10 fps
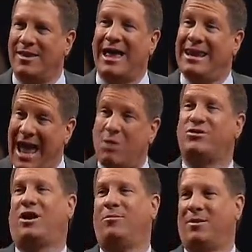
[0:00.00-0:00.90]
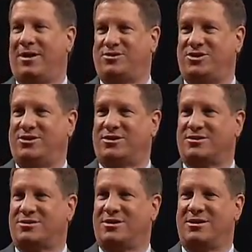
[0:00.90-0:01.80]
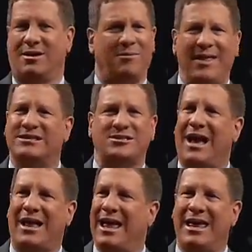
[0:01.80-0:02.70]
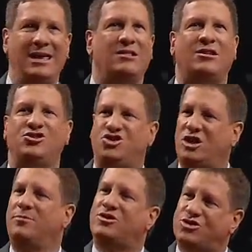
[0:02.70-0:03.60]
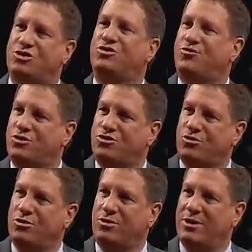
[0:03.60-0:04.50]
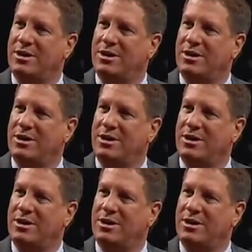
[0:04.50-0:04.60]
and now tell me about Jesus, well, that's not a legitimate search for truth.